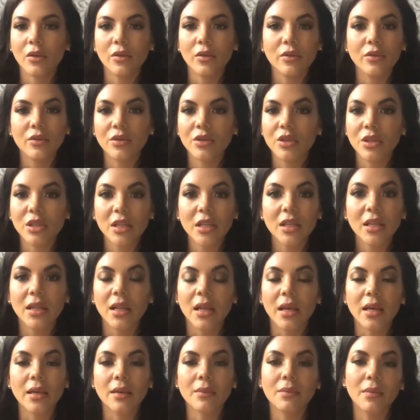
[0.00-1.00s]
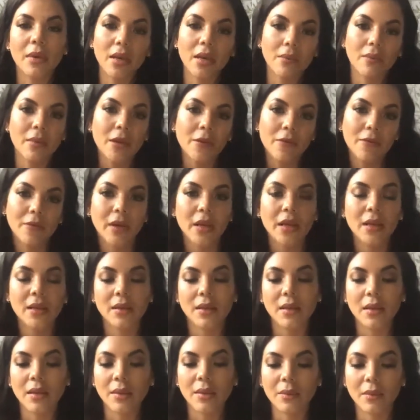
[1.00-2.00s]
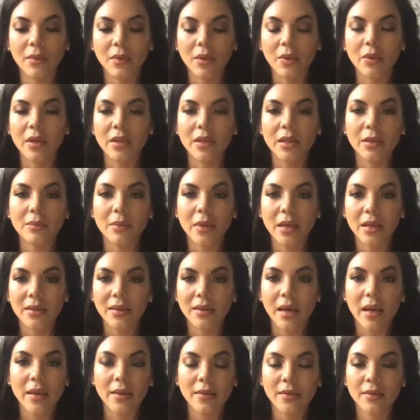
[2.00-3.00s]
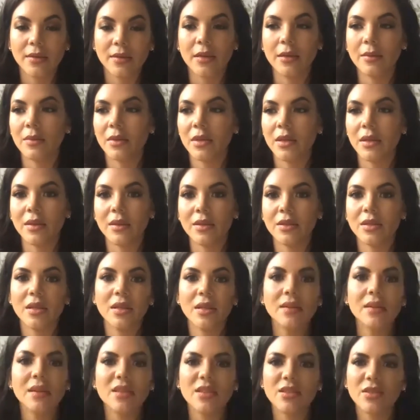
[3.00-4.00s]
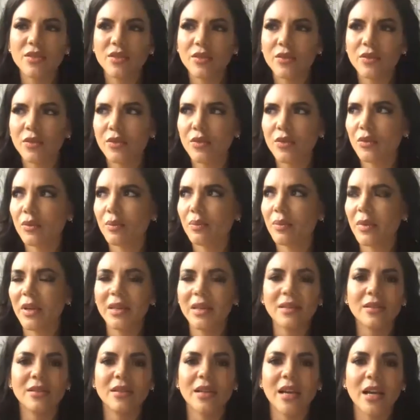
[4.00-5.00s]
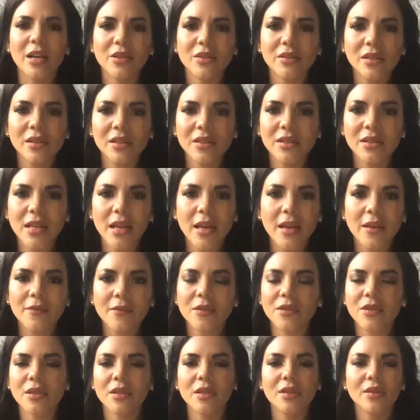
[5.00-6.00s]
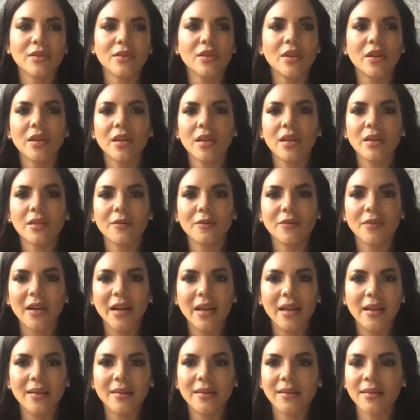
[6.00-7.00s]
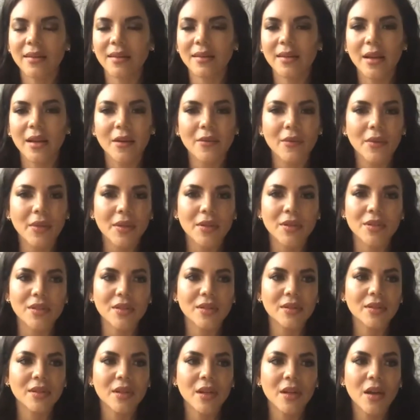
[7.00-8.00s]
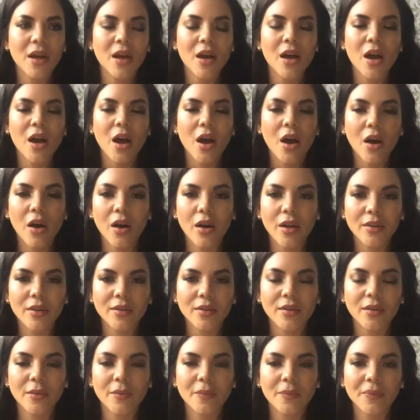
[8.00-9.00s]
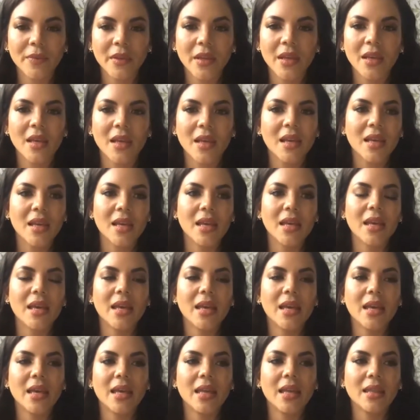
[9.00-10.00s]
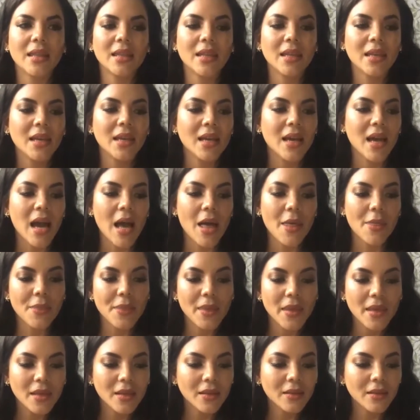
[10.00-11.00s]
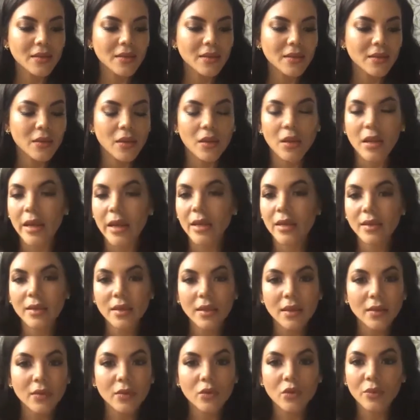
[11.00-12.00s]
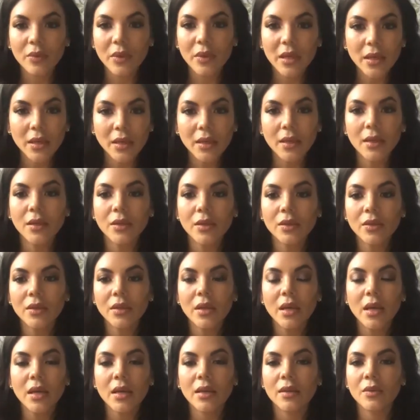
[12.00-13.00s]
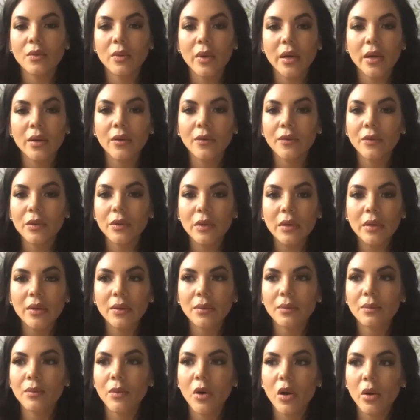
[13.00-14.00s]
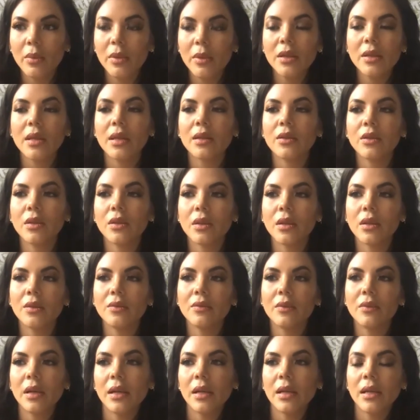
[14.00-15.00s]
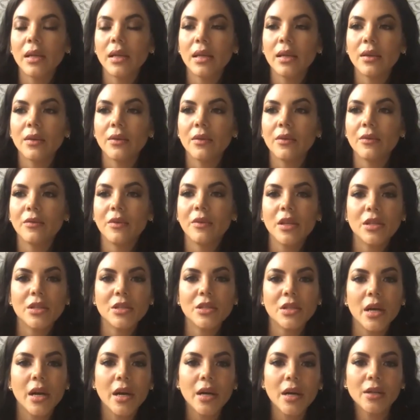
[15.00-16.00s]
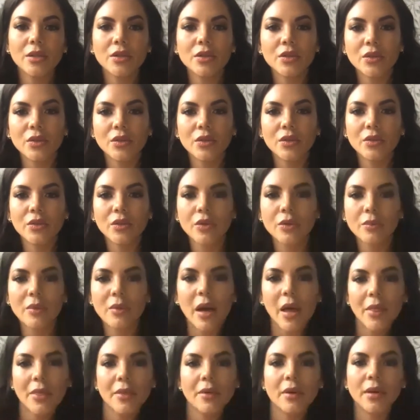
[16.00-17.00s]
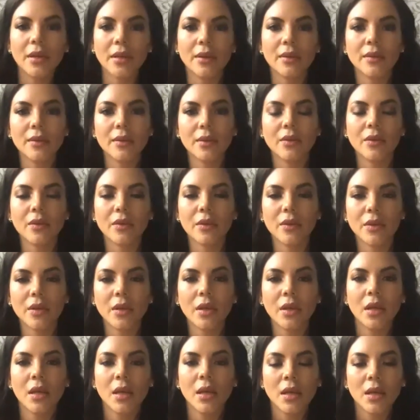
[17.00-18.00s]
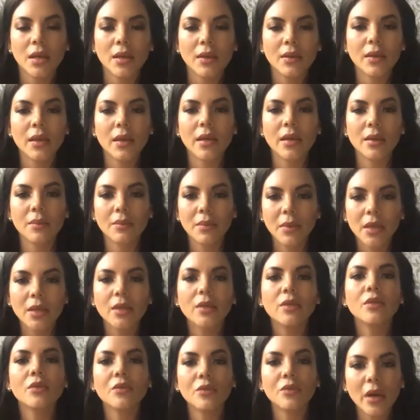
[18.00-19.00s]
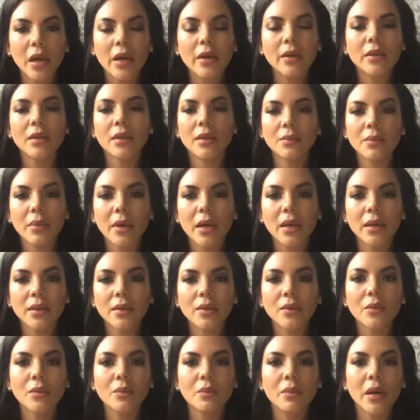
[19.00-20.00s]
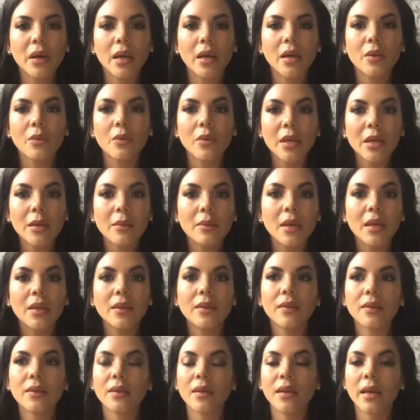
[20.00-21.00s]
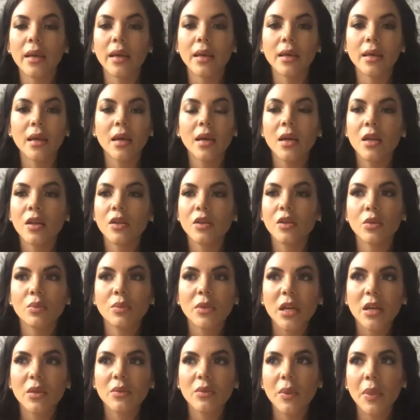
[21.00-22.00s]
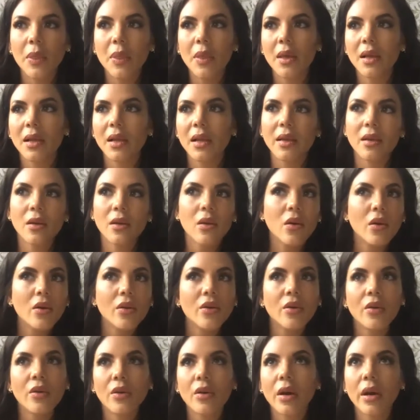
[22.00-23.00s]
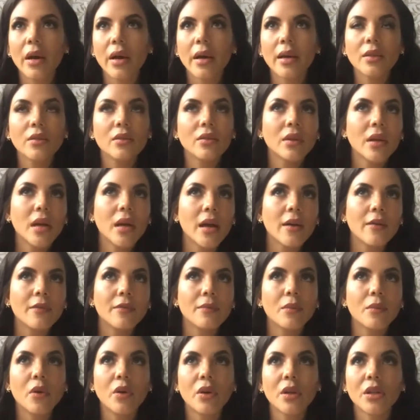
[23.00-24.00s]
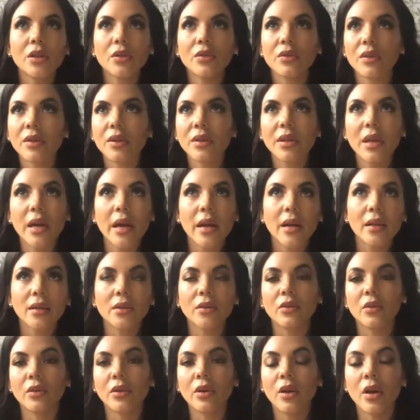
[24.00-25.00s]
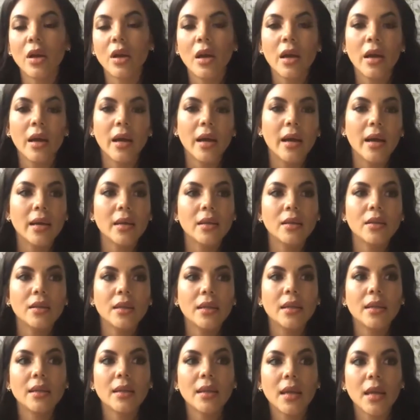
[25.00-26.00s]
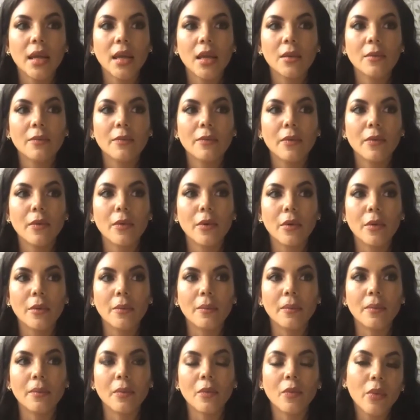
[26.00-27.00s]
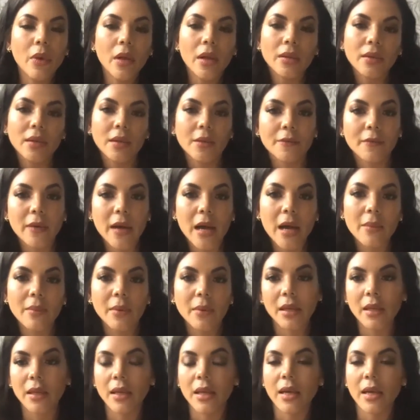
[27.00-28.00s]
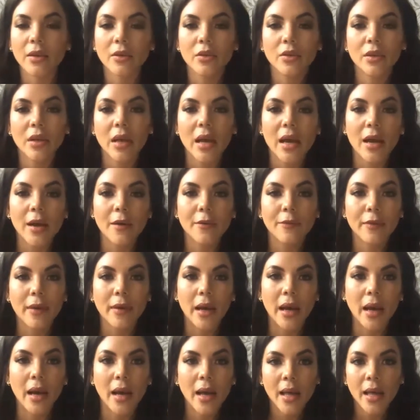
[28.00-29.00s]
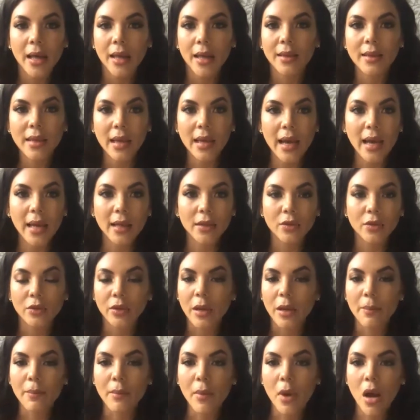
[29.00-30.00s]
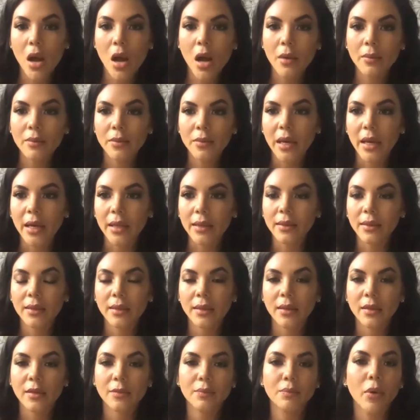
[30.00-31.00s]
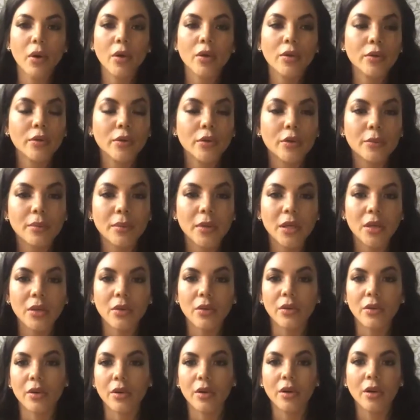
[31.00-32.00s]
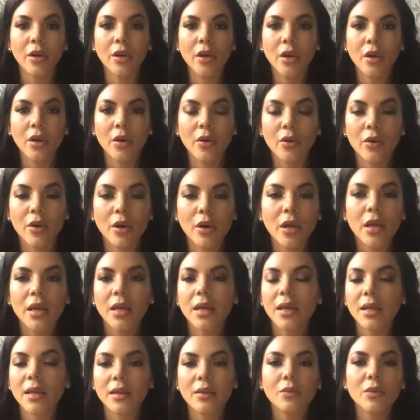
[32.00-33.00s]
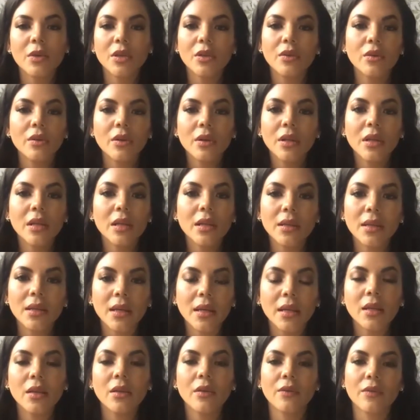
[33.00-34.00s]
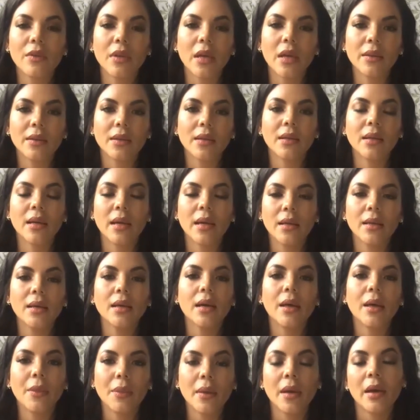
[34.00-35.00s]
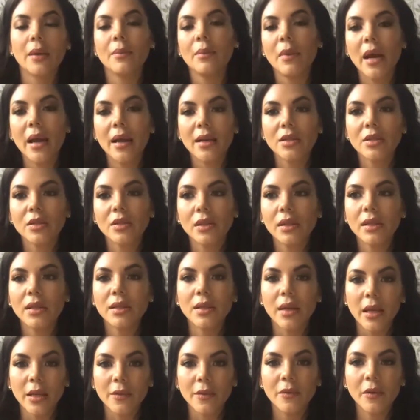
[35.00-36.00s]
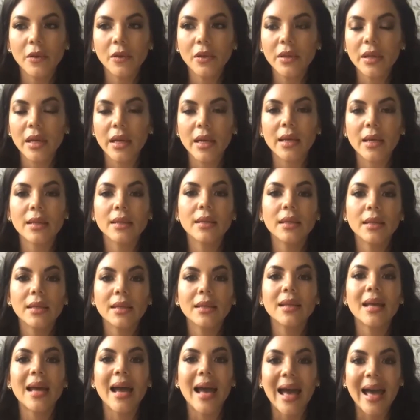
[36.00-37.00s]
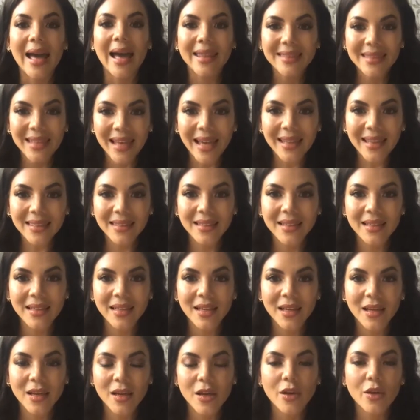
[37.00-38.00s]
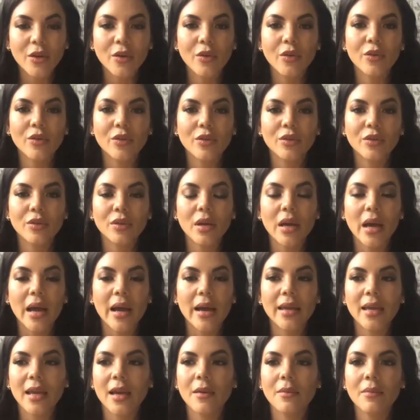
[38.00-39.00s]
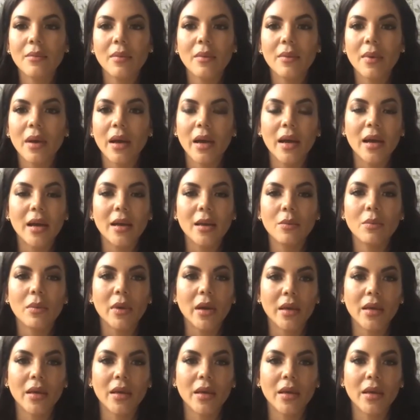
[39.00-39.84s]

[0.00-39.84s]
she, like my friend, the one that make ice creams, and she's a international chef. She is studying in France and everything. She's awesome. And I think like to be here today is one of these moments that it really recharge your batteries because it's like we surrounded by women's, like sometimes we think like, oh no, I don't have money to start it, or I didn't came from wealthy family. I don't have a dad or a mom that sponsor me and we don't need any of that. And I'm actually grateful that I didn't have that because I